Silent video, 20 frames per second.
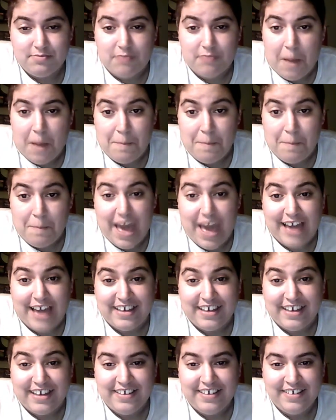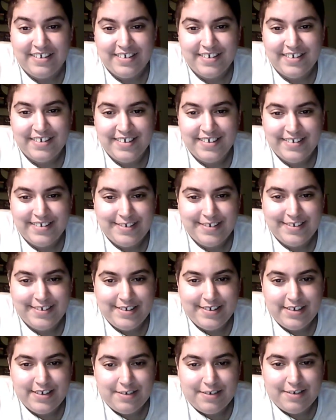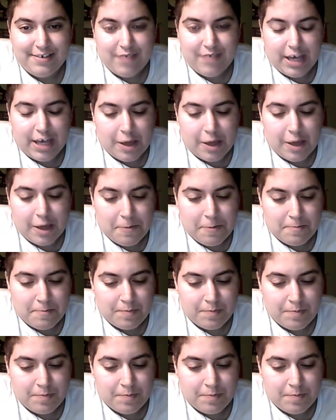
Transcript: I'm back um